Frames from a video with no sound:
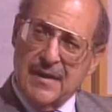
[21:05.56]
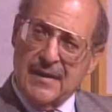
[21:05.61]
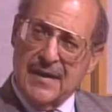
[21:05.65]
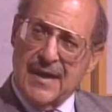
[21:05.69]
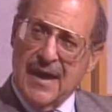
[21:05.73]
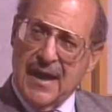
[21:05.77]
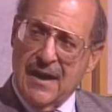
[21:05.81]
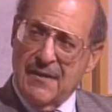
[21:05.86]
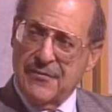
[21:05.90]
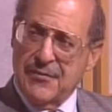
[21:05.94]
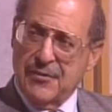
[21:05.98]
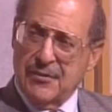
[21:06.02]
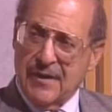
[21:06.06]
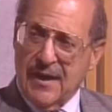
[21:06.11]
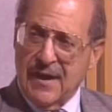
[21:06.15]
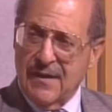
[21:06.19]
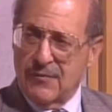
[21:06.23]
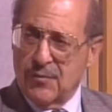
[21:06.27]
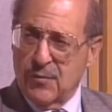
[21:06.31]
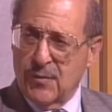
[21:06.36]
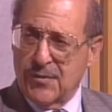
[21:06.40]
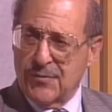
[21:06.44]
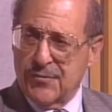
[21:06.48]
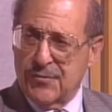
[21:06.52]
half their
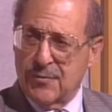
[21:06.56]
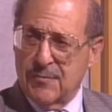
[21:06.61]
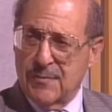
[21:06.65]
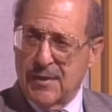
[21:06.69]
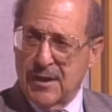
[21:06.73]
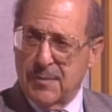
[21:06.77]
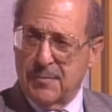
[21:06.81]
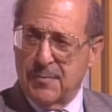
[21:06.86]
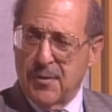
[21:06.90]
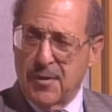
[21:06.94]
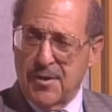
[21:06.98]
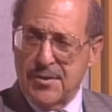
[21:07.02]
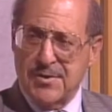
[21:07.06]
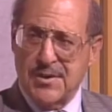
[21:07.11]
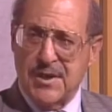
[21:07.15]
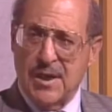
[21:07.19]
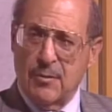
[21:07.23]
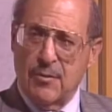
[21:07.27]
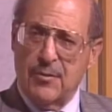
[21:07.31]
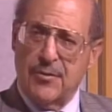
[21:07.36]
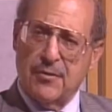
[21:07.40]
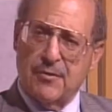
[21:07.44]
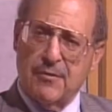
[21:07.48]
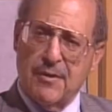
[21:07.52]
life going through menopause now
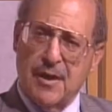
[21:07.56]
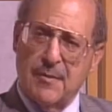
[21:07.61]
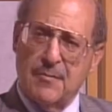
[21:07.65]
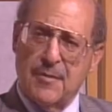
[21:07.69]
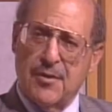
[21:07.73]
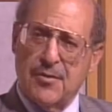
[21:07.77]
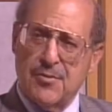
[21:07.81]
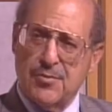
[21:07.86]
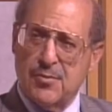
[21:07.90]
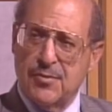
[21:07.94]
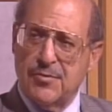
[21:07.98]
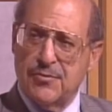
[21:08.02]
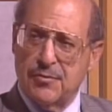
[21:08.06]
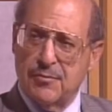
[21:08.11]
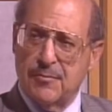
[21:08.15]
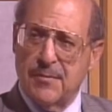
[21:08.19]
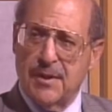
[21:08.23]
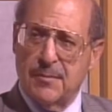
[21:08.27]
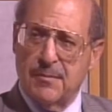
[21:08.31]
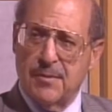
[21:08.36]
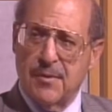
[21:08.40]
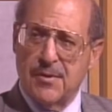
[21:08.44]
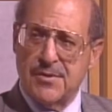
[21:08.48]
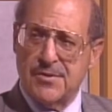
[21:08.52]
where their grandmothers went through
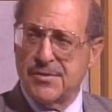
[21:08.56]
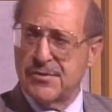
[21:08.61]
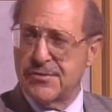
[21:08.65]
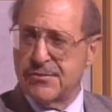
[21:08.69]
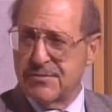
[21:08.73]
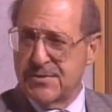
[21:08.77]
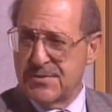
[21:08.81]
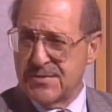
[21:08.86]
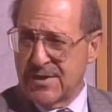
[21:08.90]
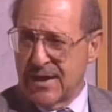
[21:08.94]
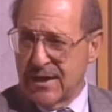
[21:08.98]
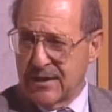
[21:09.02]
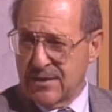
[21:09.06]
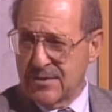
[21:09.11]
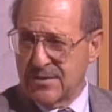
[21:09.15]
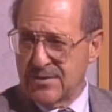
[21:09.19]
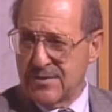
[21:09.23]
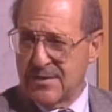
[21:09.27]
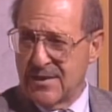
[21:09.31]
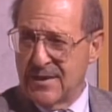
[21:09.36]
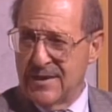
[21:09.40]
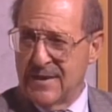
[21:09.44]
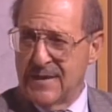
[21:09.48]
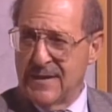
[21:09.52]
menopause in 3
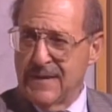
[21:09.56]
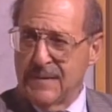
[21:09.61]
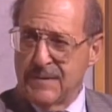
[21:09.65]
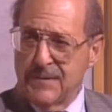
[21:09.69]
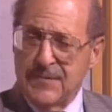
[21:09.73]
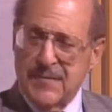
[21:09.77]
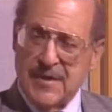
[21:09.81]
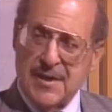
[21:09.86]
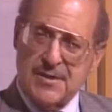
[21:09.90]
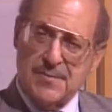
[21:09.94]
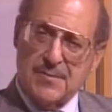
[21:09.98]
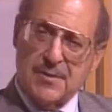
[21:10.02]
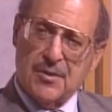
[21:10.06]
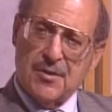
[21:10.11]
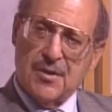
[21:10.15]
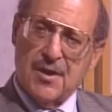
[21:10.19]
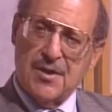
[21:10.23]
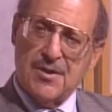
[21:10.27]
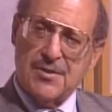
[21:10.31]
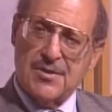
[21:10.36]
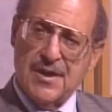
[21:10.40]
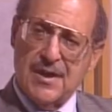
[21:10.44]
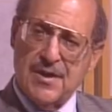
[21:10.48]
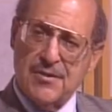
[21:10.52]
seconds. That's
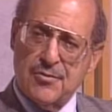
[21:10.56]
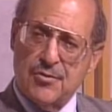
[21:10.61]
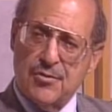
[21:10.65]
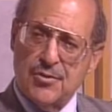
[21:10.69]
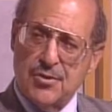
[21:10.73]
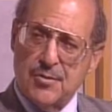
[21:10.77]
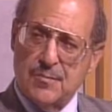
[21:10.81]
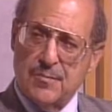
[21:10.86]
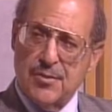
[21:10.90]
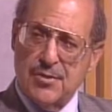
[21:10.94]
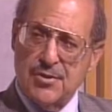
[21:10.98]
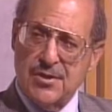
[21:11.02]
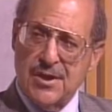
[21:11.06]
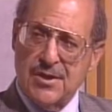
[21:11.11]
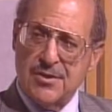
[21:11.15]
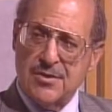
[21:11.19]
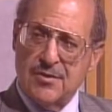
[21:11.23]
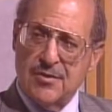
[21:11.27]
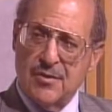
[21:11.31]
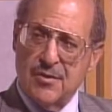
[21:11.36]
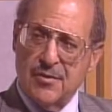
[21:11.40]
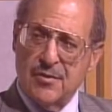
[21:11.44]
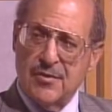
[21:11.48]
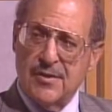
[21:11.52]
because estrogen and
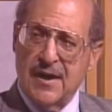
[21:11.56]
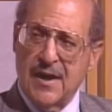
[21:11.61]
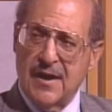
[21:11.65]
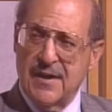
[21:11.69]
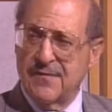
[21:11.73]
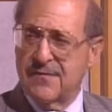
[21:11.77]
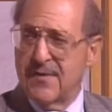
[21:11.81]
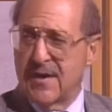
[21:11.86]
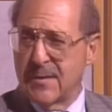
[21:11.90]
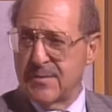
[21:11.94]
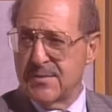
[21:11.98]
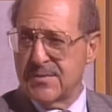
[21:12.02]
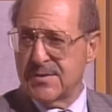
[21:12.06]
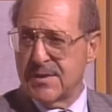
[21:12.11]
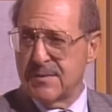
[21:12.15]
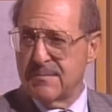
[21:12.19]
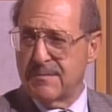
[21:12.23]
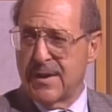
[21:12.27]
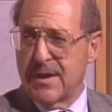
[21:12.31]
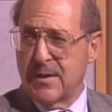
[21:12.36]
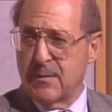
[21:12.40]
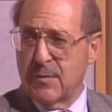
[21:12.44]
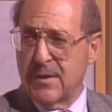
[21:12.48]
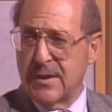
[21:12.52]
progesterone are 95%
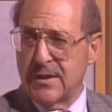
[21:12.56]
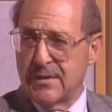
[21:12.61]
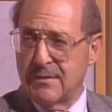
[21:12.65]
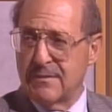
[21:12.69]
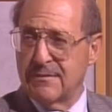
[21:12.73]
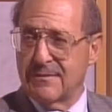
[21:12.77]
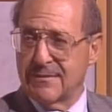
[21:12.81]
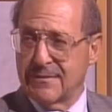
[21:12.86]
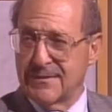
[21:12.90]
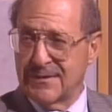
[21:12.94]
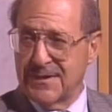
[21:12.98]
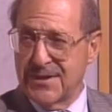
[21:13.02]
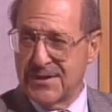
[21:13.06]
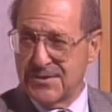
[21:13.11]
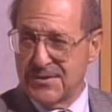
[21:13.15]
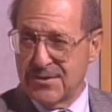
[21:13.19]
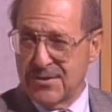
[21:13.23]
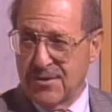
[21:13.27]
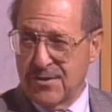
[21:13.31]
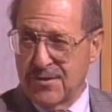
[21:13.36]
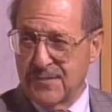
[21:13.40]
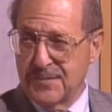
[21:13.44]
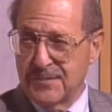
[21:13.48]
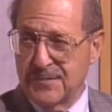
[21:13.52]
by weight
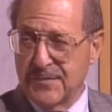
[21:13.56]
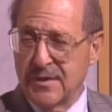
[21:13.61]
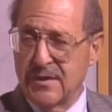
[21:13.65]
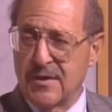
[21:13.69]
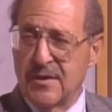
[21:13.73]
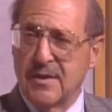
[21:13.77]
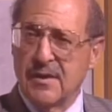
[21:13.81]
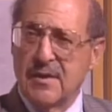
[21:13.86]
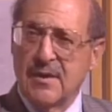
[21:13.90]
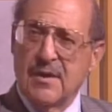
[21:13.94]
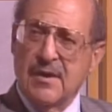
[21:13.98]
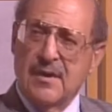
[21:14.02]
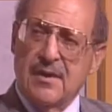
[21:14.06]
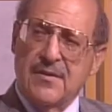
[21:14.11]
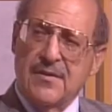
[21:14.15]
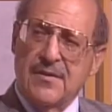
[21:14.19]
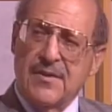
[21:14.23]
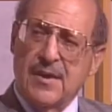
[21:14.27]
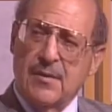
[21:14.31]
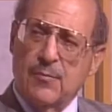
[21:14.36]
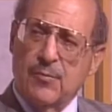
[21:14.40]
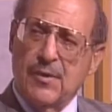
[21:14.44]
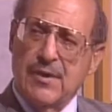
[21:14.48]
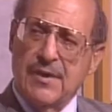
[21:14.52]
cholesterol.
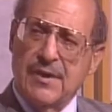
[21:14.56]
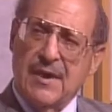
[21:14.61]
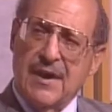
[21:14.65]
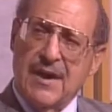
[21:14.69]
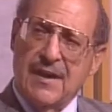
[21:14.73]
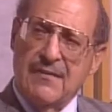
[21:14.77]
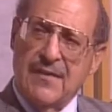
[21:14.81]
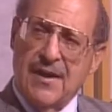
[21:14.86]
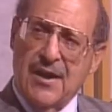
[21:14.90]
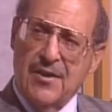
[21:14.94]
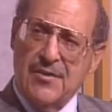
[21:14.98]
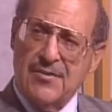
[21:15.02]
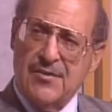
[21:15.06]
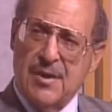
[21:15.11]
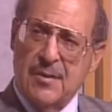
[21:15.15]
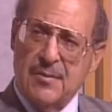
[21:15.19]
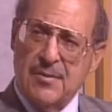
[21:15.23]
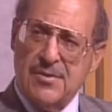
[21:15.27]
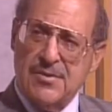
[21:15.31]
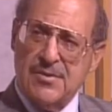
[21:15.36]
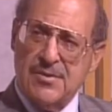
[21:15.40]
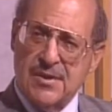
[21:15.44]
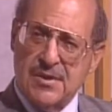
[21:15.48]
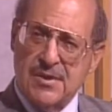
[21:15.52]
Then we have
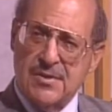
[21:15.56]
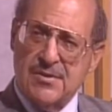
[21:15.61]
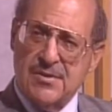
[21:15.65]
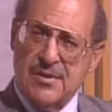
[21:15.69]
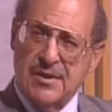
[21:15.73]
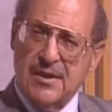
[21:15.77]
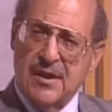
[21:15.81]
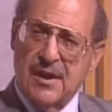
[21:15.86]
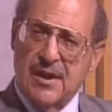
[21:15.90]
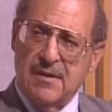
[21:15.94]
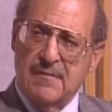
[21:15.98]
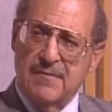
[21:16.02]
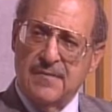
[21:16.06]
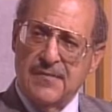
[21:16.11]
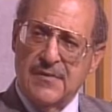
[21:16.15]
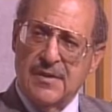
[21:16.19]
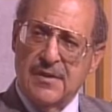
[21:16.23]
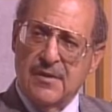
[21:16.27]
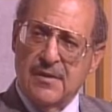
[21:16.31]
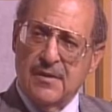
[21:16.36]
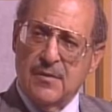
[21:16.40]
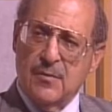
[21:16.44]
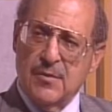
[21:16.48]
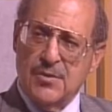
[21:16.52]
Alzheimer's disease today,
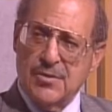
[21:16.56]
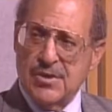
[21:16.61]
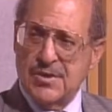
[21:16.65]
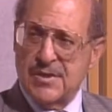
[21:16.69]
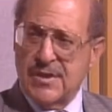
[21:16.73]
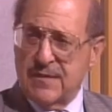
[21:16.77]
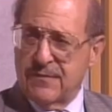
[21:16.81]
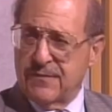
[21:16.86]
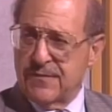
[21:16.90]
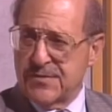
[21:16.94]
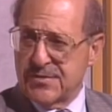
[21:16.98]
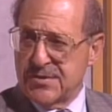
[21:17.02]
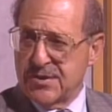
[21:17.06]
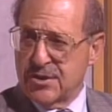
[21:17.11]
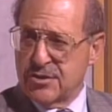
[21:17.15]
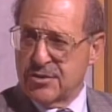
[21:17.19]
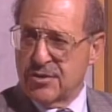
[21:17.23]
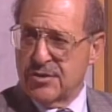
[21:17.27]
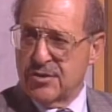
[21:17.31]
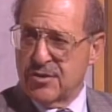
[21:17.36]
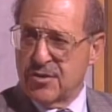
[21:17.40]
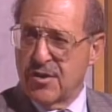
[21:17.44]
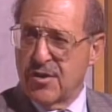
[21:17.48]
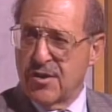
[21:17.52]
which is a
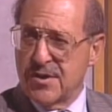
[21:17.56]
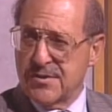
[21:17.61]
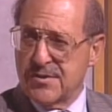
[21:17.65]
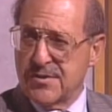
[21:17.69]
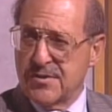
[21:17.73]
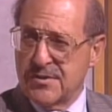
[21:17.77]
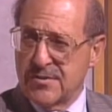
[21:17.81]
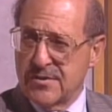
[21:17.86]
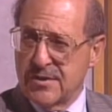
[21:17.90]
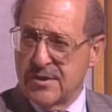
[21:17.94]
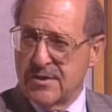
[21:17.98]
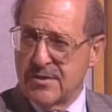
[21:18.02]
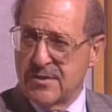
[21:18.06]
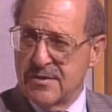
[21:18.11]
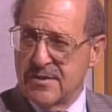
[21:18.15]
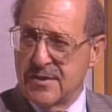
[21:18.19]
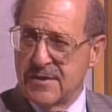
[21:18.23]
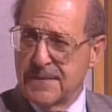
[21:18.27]
physician-caused disease.